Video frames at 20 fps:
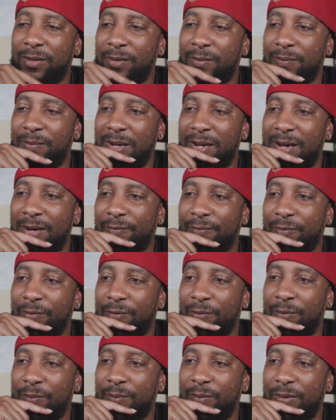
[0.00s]

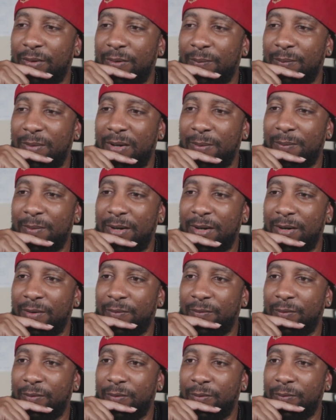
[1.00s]
bathroom in my
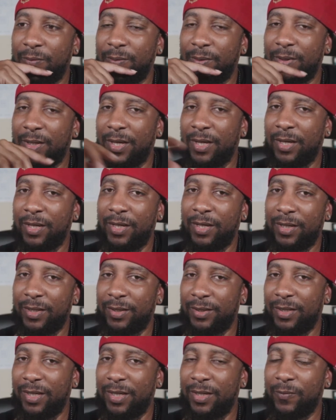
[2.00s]
bedroom,
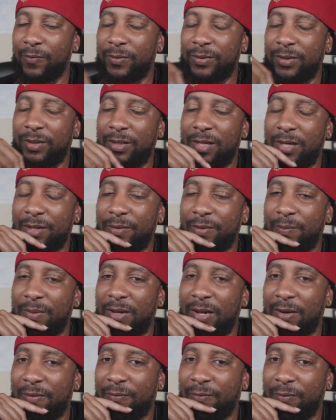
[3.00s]
and then it was another
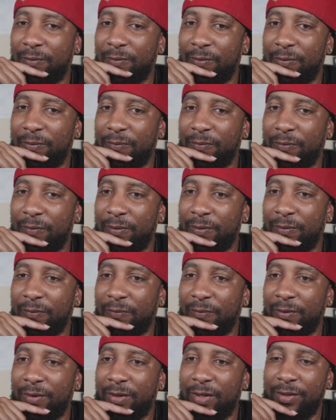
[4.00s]
bathroom for
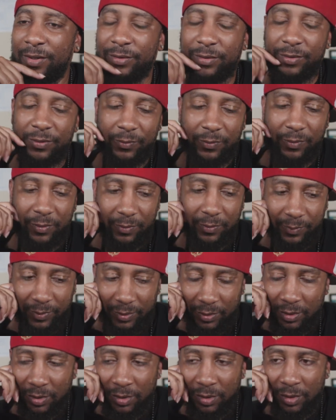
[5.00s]
the other two
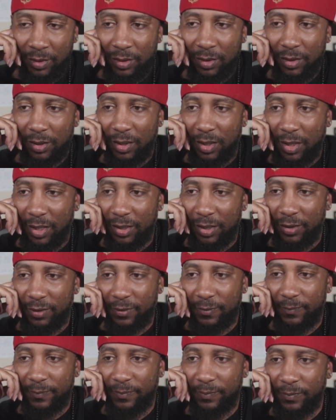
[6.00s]
rooms. All right,
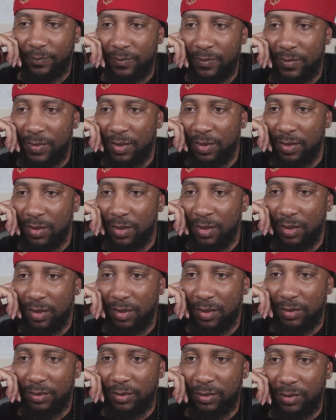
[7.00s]

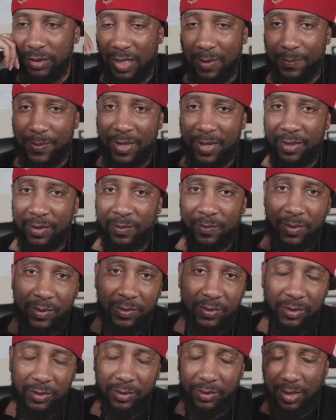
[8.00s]
since I paid the
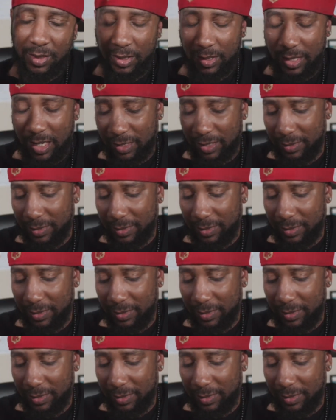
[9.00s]
most, I got